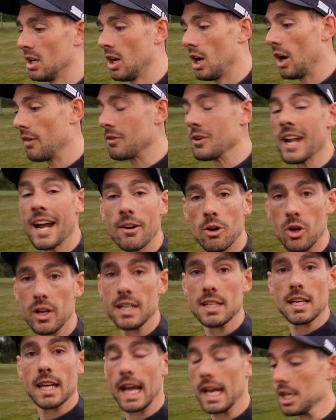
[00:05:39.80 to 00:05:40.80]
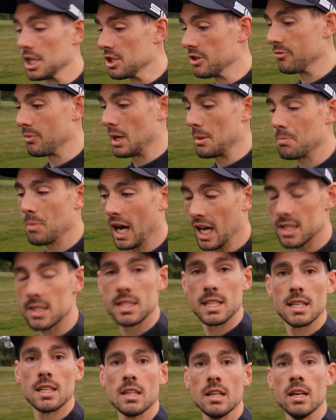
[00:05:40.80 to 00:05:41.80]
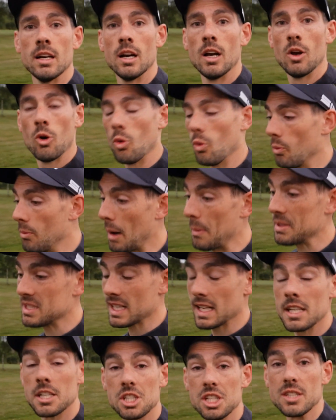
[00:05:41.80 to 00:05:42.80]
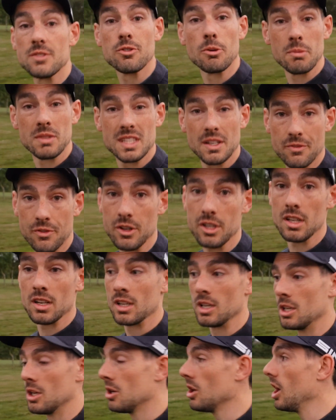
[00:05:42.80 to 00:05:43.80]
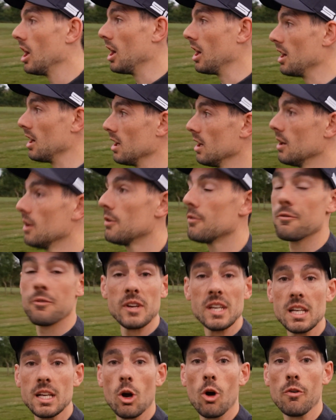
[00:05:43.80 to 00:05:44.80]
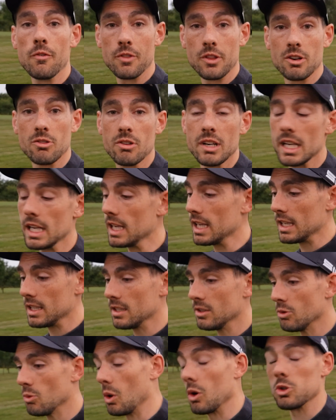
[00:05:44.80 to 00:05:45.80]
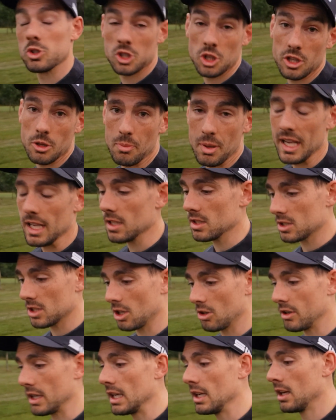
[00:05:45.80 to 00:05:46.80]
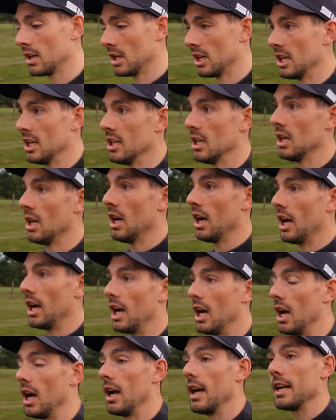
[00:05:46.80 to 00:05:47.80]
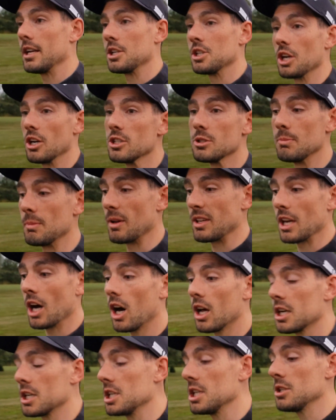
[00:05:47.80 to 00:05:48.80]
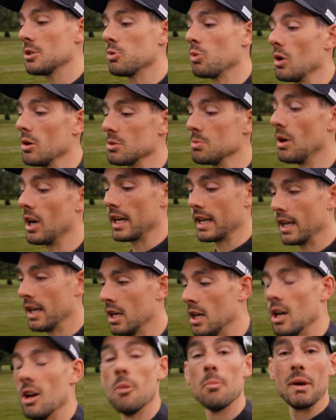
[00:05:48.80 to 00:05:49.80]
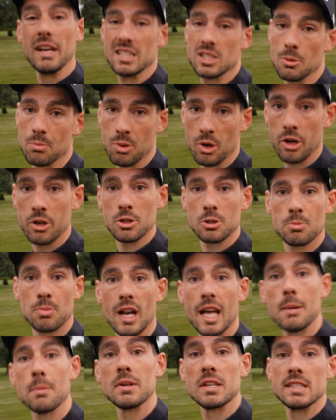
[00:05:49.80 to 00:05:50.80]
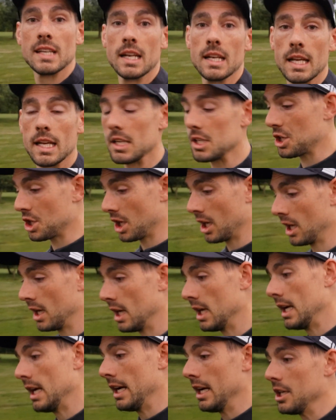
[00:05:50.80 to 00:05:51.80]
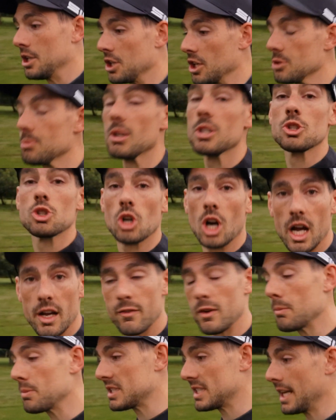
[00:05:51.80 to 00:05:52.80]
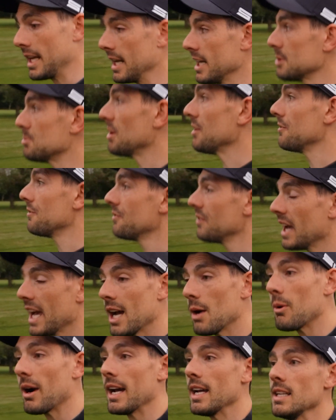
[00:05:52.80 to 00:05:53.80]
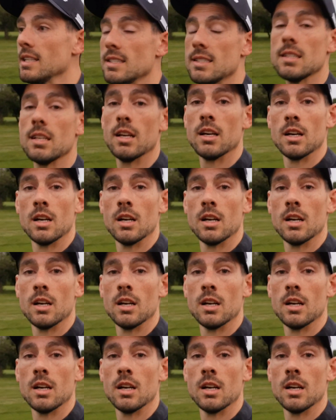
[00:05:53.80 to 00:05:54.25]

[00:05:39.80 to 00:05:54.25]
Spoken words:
I've now got indication of my putting, my percentages from different feet off the green, well, to the pin, sorry. It shows me my yardages, what's my best approach play percentage. It shows my driving percentage, my fairways,